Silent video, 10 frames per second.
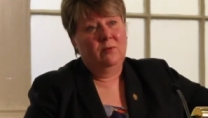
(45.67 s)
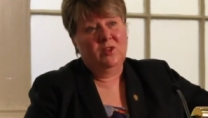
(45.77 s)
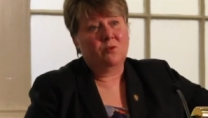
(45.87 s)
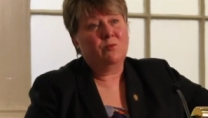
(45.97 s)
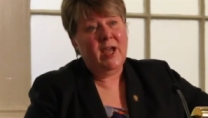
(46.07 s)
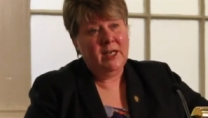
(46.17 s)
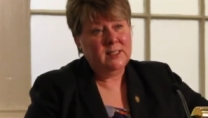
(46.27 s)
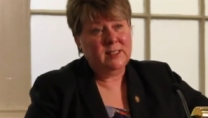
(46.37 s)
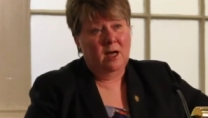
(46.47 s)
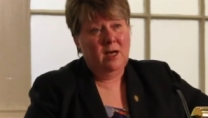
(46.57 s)
The
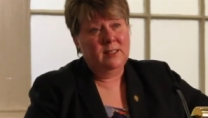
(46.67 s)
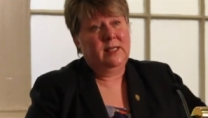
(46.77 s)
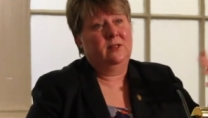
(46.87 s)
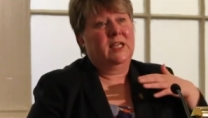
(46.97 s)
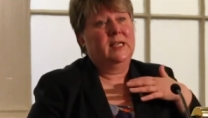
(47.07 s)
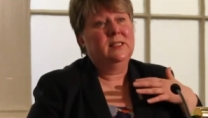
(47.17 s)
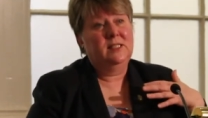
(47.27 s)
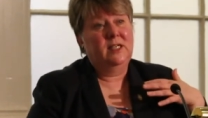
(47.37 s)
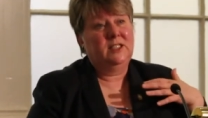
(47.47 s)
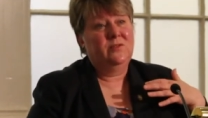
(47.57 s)
renaissance in the
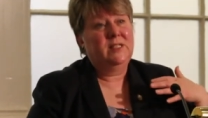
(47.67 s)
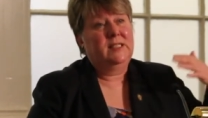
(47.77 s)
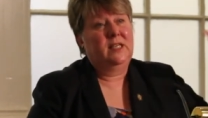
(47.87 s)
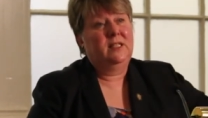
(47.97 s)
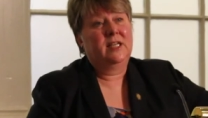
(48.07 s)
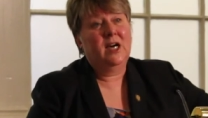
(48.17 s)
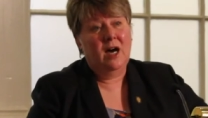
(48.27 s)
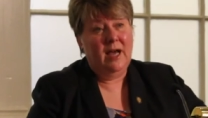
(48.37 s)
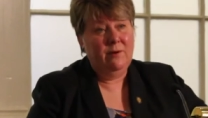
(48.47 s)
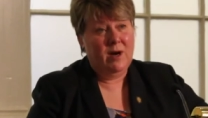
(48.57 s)
constituency that
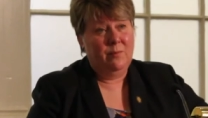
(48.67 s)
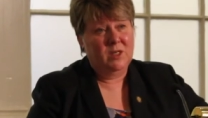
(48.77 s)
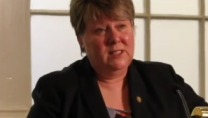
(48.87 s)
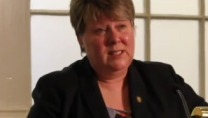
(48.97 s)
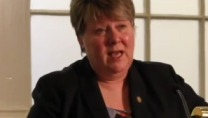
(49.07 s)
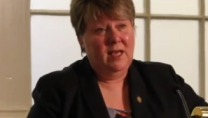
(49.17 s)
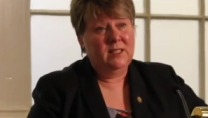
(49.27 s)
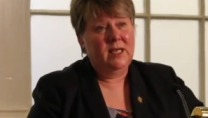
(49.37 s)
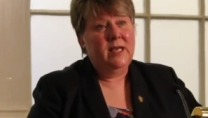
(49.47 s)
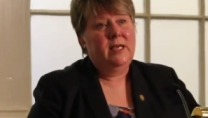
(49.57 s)
I
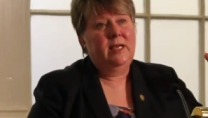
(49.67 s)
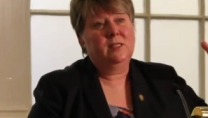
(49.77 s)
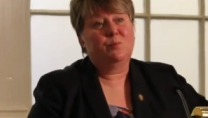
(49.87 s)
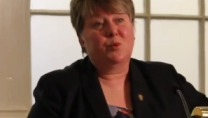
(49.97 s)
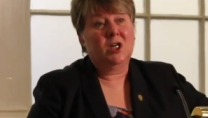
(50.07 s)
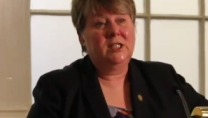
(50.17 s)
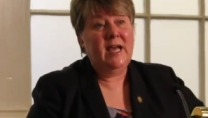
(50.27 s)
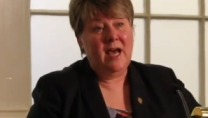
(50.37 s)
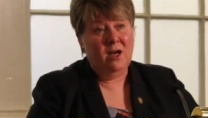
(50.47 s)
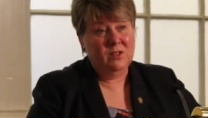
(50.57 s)
represent is
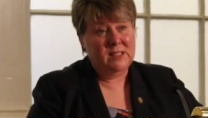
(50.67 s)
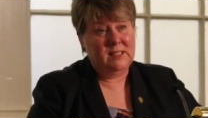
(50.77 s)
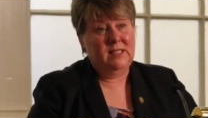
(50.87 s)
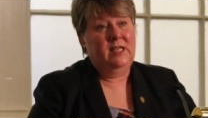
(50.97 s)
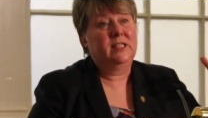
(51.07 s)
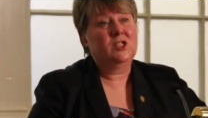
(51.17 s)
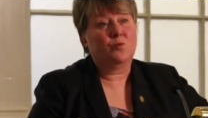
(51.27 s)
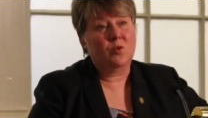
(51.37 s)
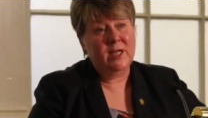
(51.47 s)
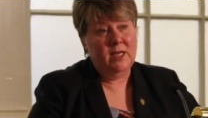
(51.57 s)
pronounced,
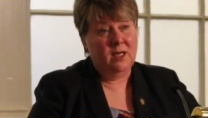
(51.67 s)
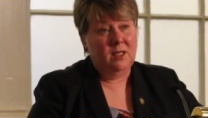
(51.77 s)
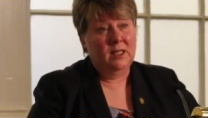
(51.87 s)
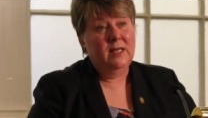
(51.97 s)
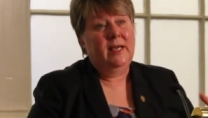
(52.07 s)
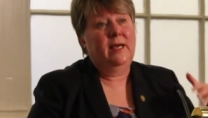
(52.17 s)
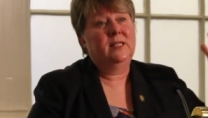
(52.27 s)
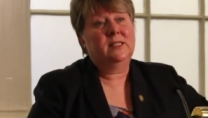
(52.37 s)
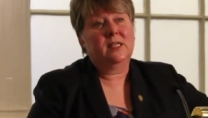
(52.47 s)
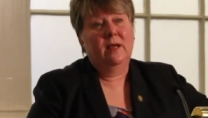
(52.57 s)
it's real, and
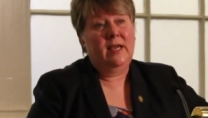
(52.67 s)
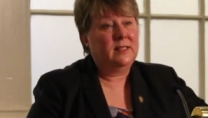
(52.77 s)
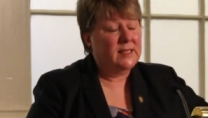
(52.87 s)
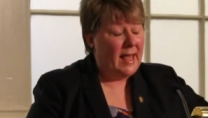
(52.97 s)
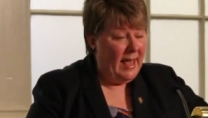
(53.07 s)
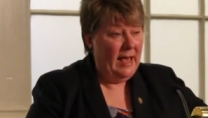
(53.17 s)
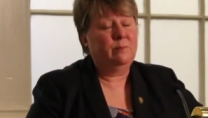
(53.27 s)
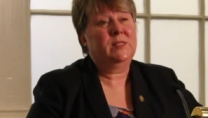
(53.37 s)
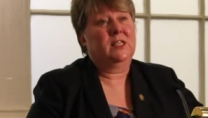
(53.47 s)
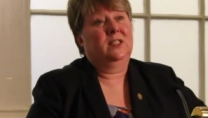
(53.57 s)
it's, it's
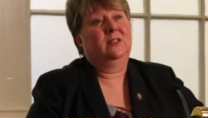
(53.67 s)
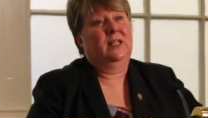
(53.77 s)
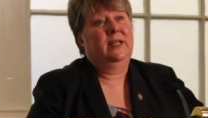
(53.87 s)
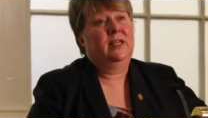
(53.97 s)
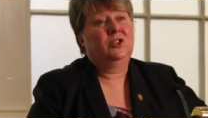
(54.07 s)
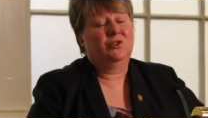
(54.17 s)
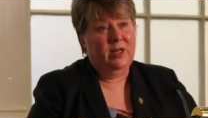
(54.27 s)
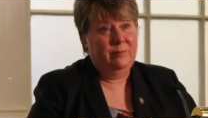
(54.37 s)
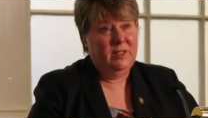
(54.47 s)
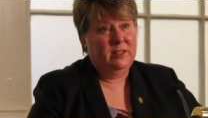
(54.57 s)
absolutely
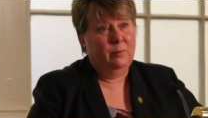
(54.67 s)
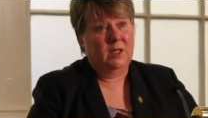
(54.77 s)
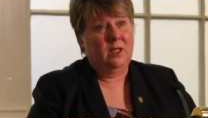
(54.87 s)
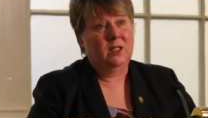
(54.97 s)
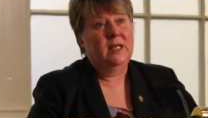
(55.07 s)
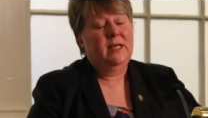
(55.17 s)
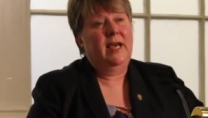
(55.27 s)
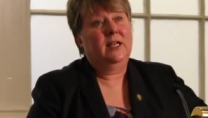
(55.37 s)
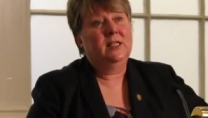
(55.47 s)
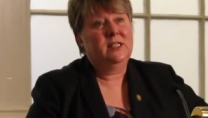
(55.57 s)
attributable
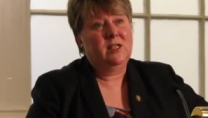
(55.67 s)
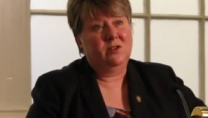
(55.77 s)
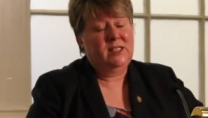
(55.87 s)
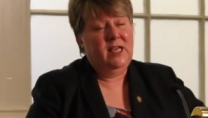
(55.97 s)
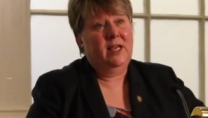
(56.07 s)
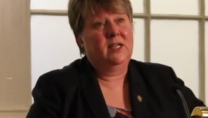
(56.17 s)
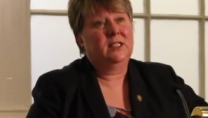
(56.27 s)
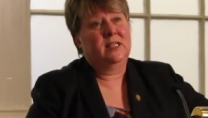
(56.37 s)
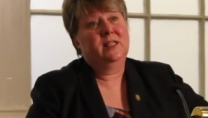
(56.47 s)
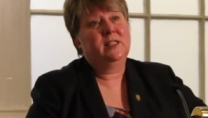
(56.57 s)
and
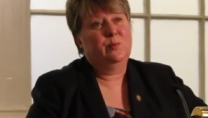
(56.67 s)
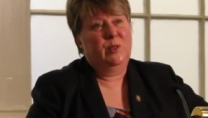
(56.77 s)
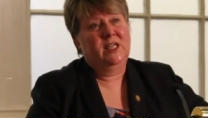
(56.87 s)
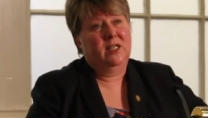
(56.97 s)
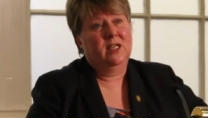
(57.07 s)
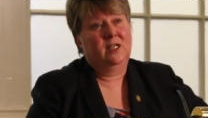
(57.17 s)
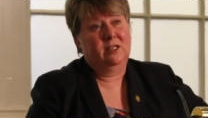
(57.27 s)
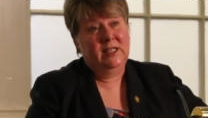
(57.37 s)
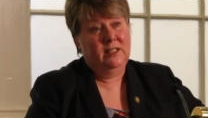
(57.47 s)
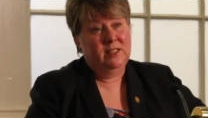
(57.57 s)
associated to this
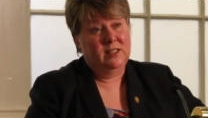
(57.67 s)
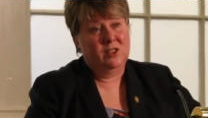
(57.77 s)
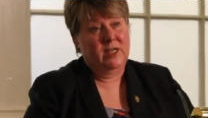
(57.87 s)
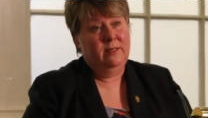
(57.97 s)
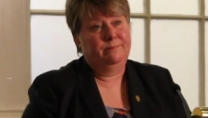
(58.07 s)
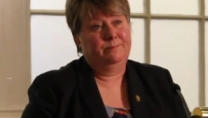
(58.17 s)
particular industry.